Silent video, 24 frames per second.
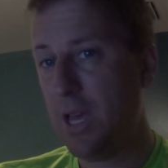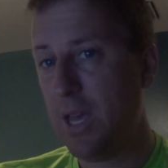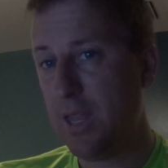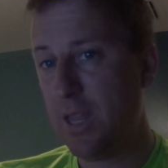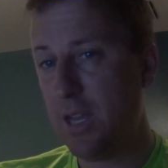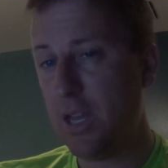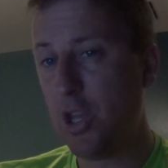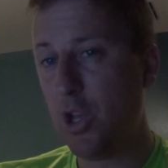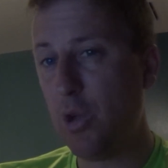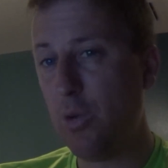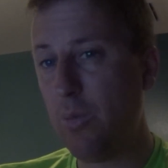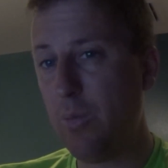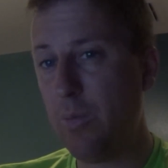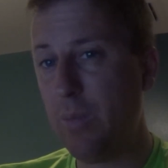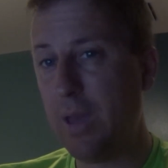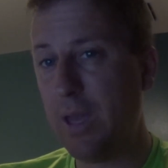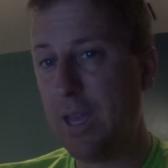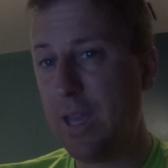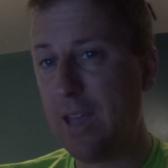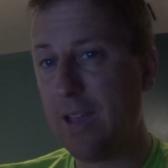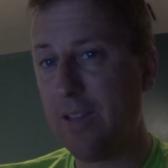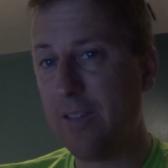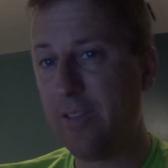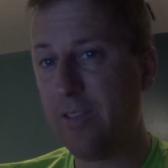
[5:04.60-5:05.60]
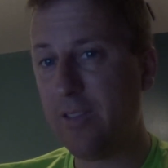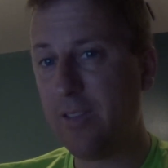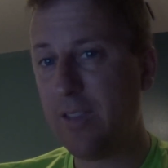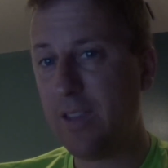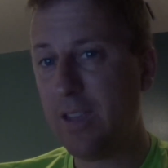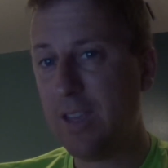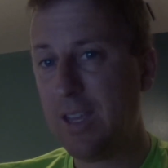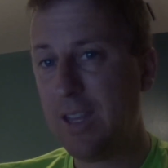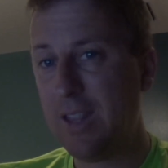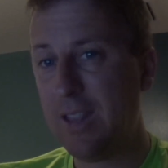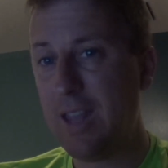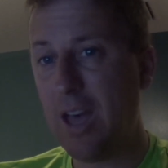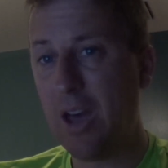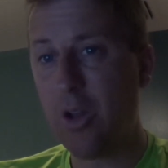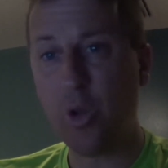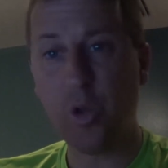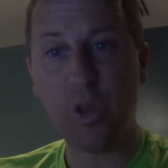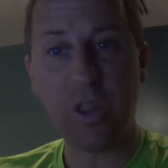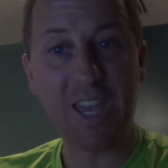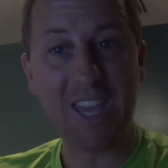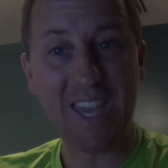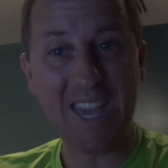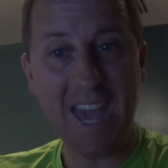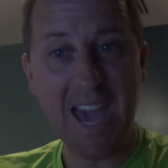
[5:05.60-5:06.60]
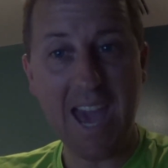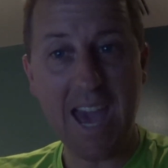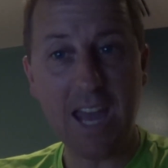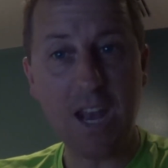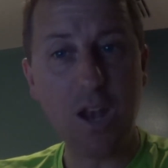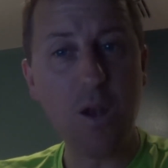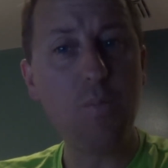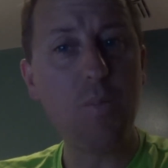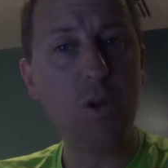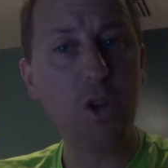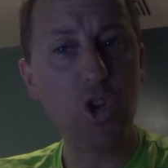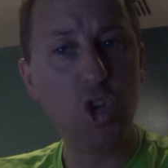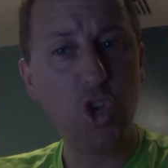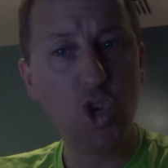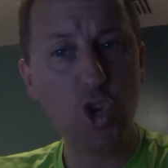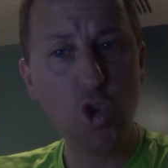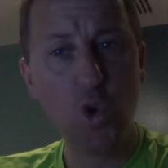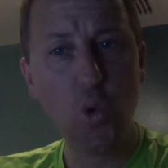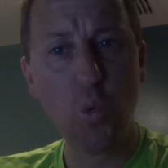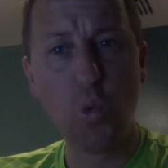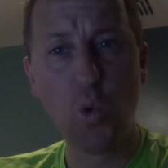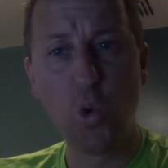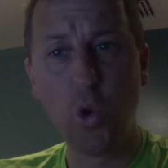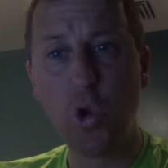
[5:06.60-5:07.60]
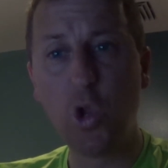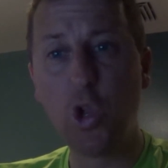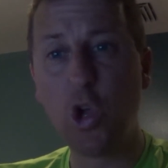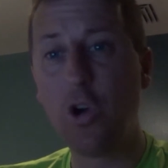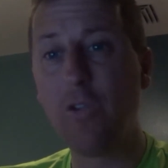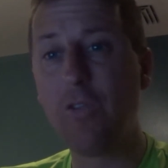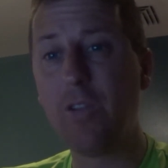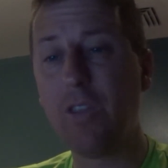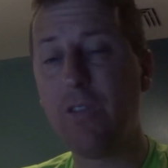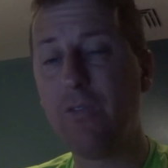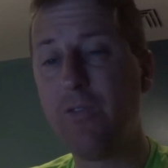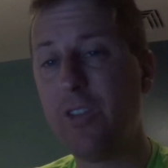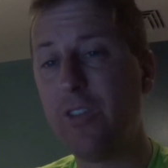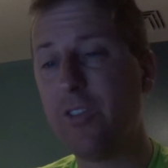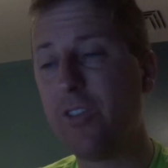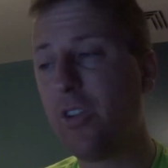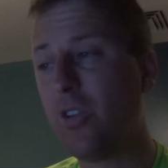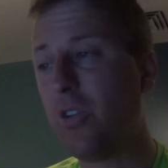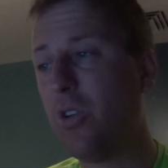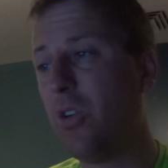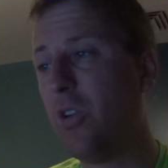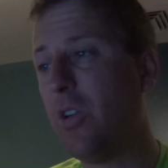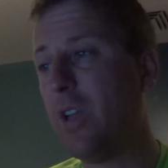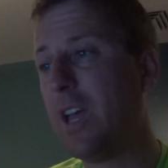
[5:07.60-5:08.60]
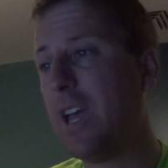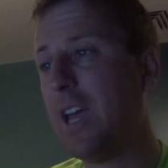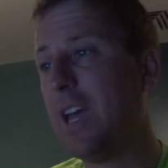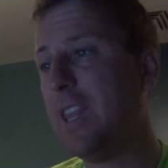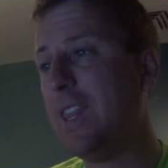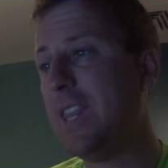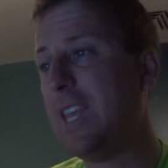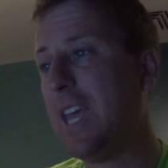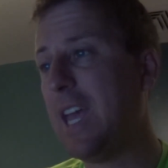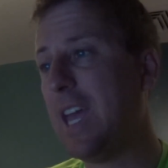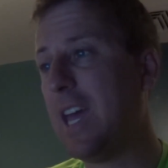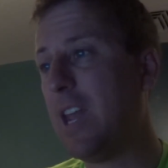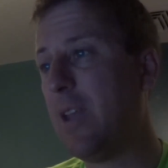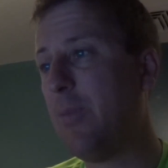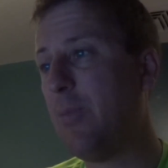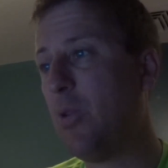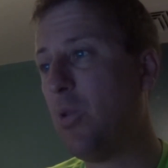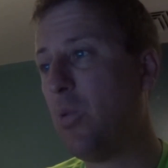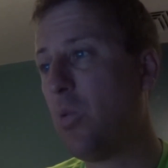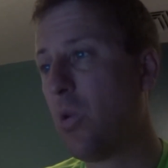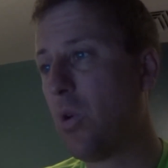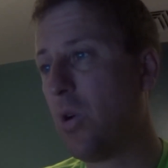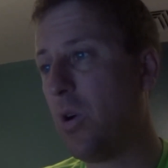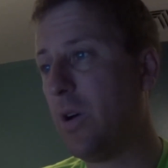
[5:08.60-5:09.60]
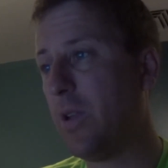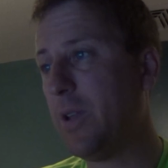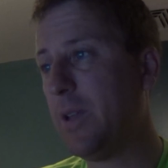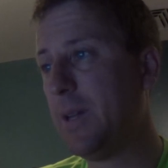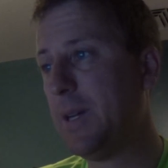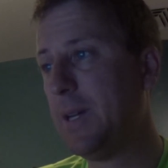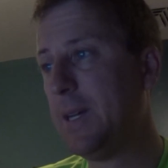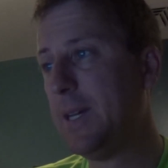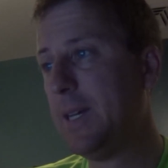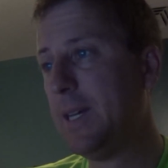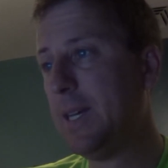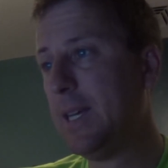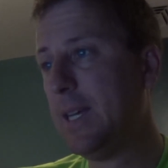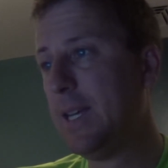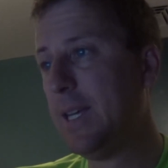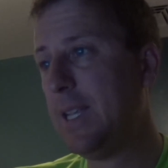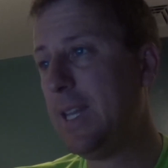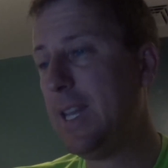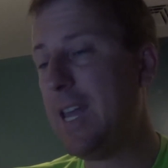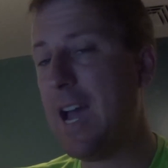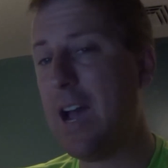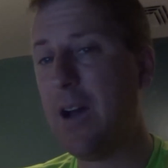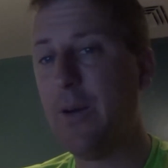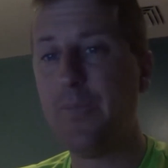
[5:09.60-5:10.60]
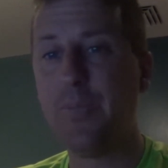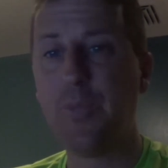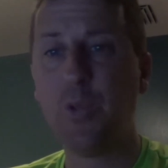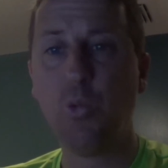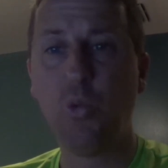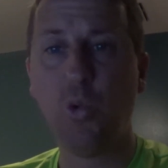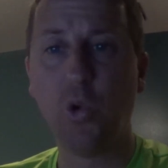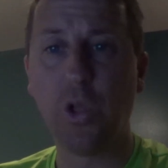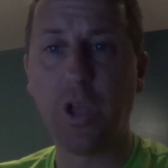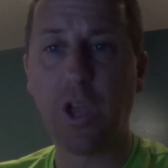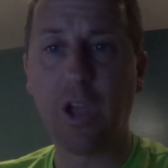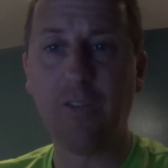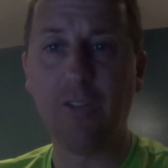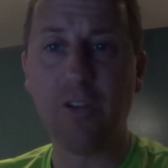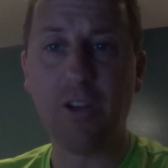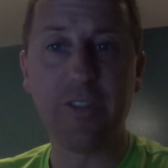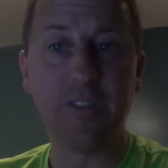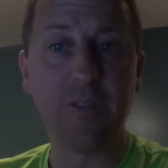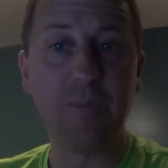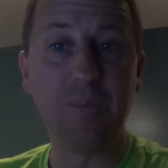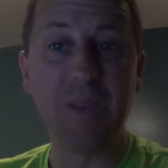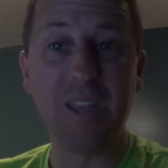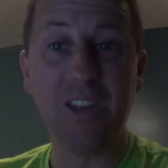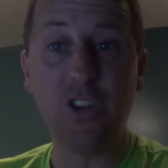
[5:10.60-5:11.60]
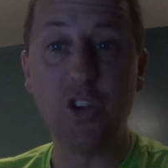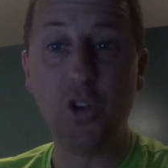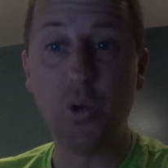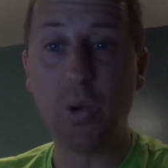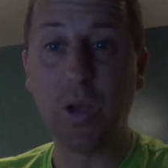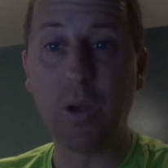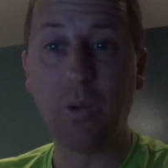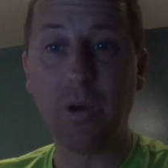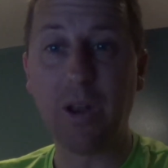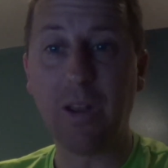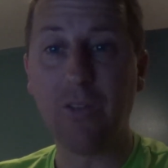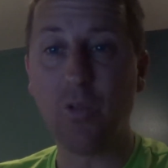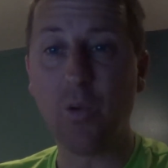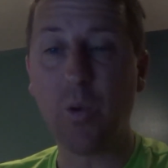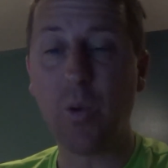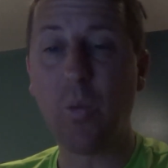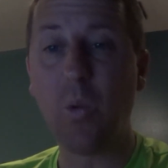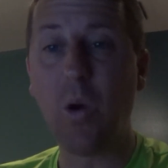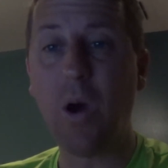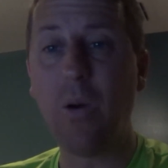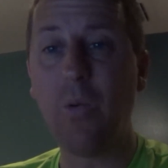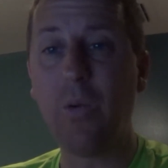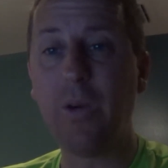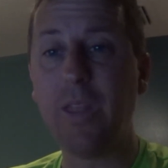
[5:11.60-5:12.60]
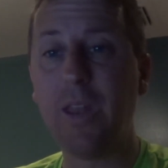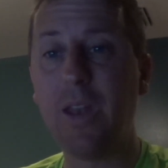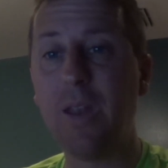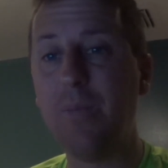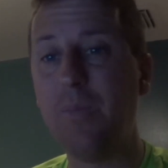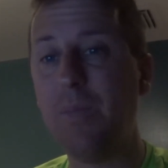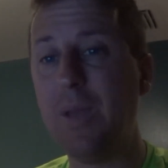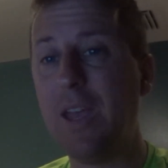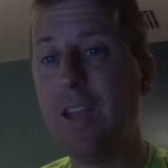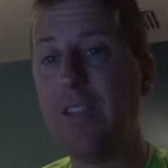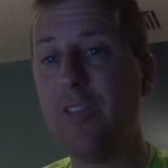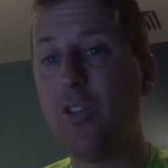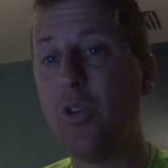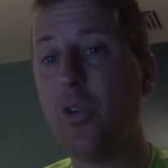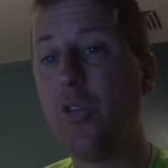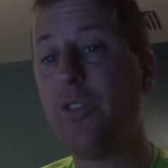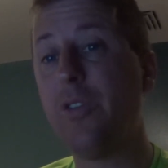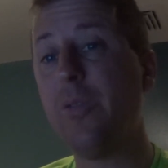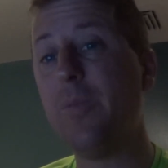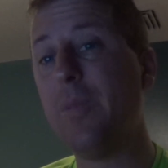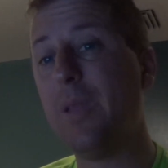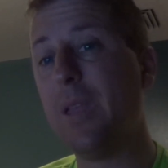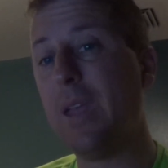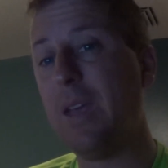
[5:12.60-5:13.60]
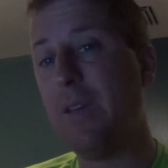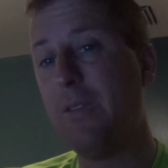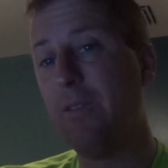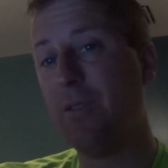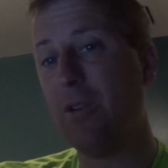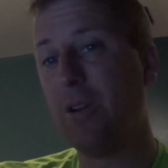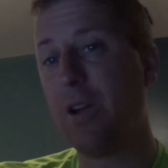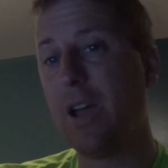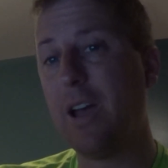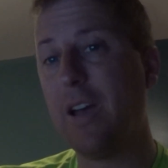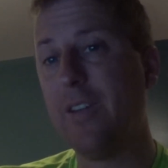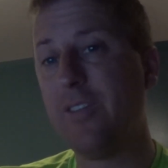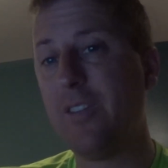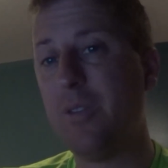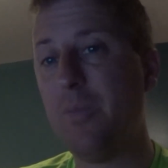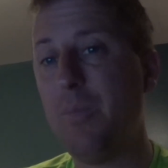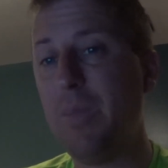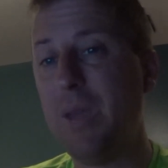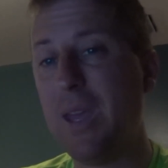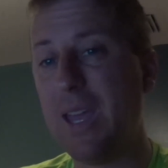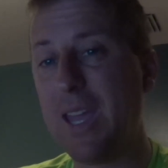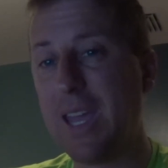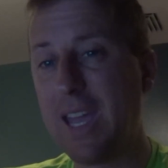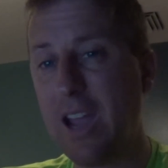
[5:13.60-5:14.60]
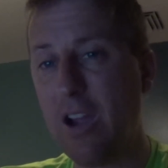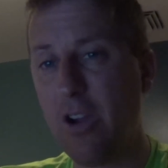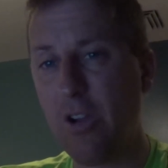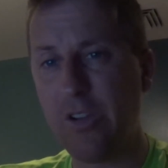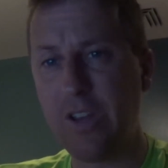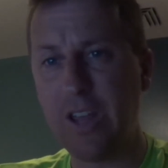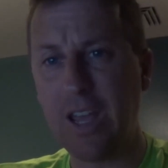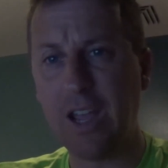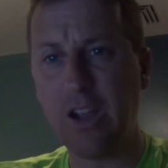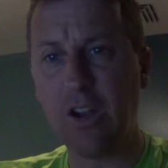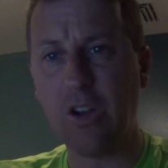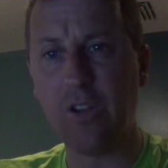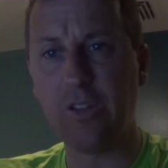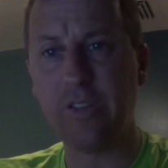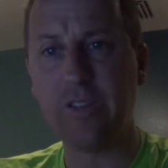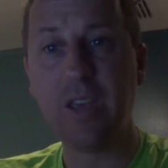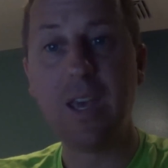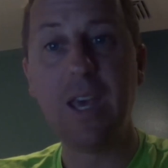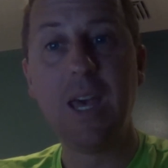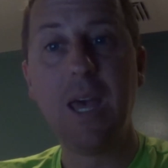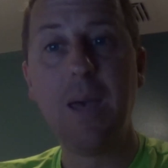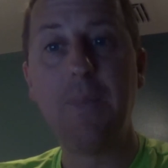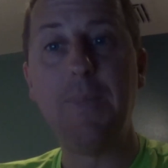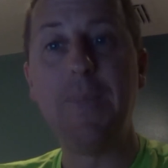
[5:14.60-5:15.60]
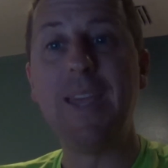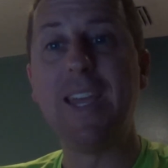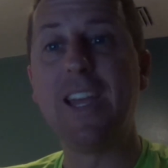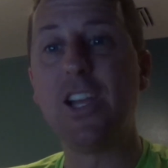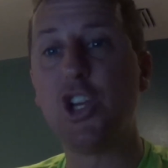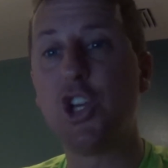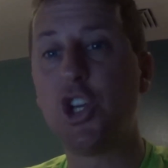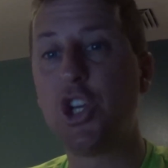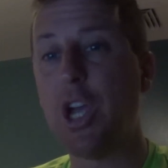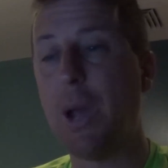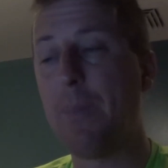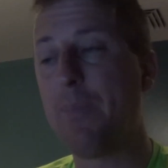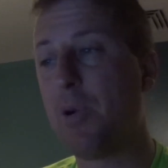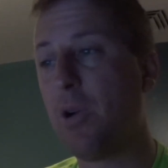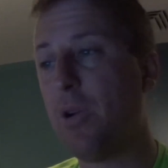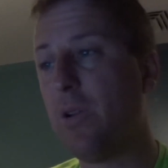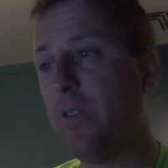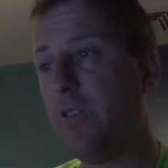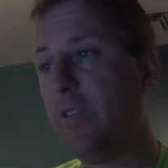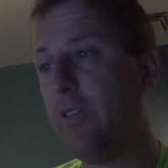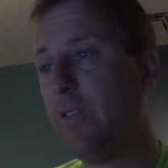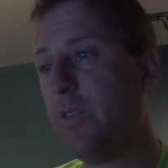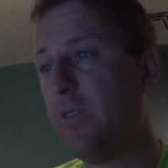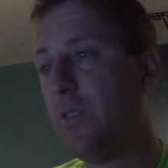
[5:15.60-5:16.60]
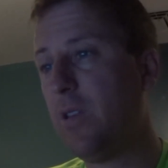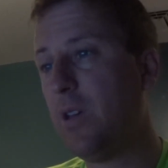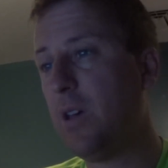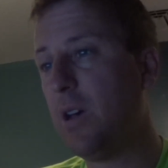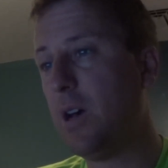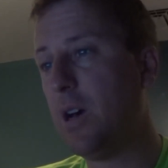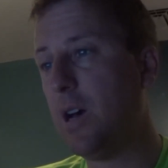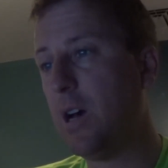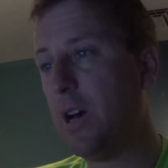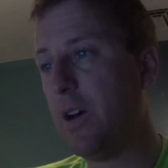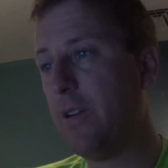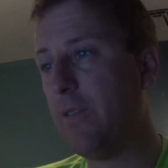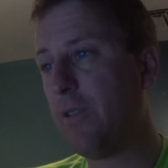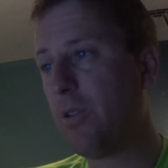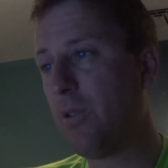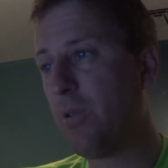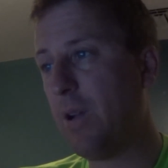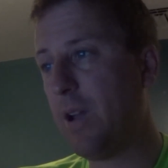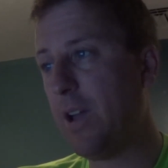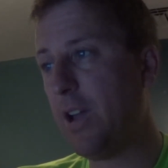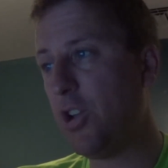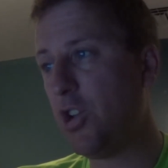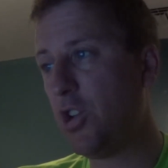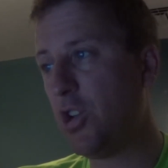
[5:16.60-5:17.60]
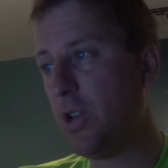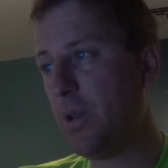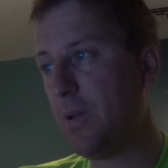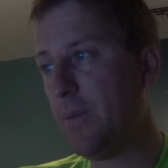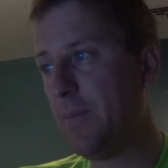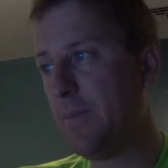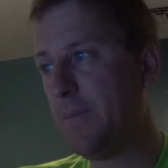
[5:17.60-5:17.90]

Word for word: that human beings not only can, but do rule over the physical and the animal world. Now, ruling over doesn't mean doing whatever we want with it. It means ultimately, for Augustine, being caretakers, being shepherds uh, of creation.